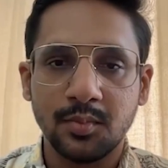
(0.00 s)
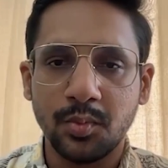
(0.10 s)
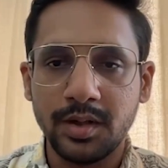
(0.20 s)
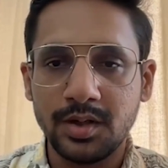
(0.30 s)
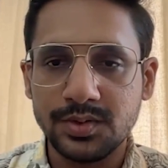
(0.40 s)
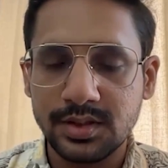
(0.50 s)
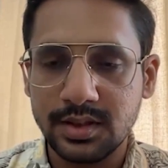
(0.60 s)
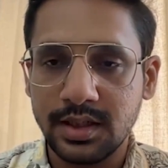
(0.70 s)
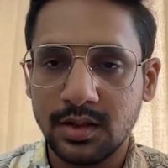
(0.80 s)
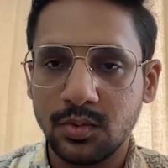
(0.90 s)
Moment you see
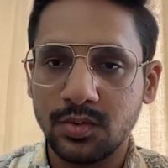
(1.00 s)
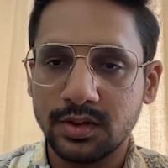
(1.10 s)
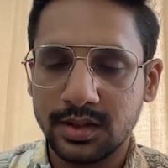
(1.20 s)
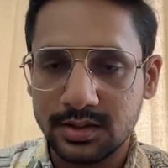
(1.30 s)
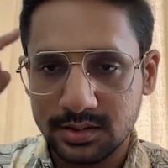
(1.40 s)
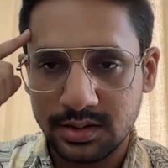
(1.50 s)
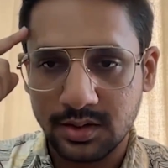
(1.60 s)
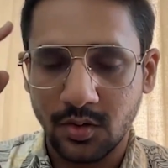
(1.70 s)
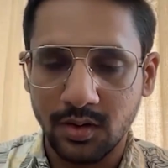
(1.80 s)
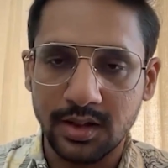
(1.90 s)
that logo, there is a
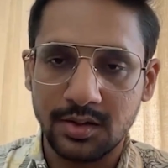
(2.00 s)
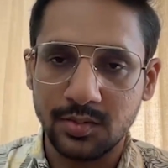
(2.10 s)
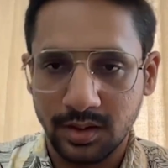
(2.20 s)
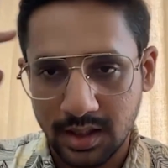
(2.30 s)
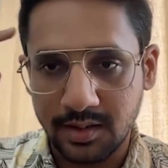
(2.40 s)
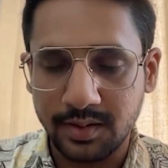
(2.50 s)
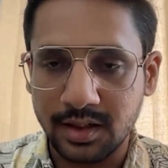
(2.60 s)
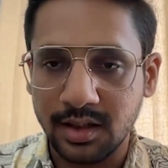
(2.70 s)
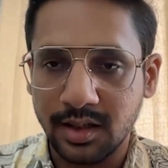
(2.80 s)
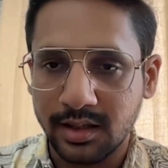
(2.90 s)
recall that you will have,
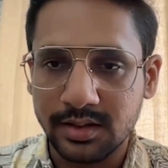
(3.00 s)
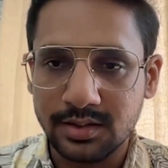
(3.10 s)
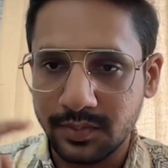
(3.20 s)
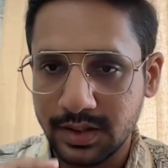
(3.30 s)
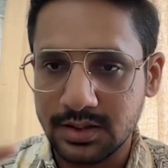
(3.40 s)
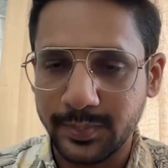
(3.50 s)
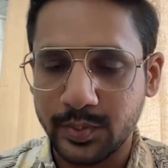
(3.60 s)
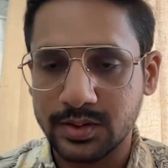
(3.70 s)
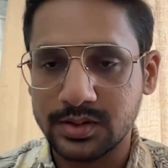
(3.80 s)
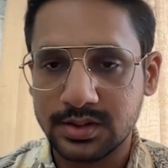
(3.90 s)
and these are very
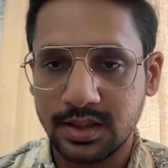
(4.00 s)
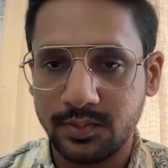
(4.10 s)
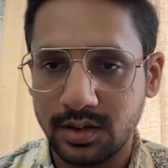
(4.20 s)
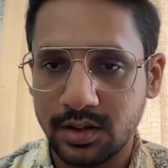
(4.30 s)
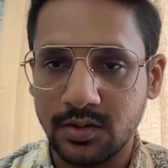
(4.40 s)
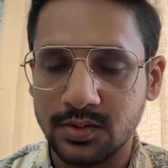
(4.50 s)
subconscious level recall.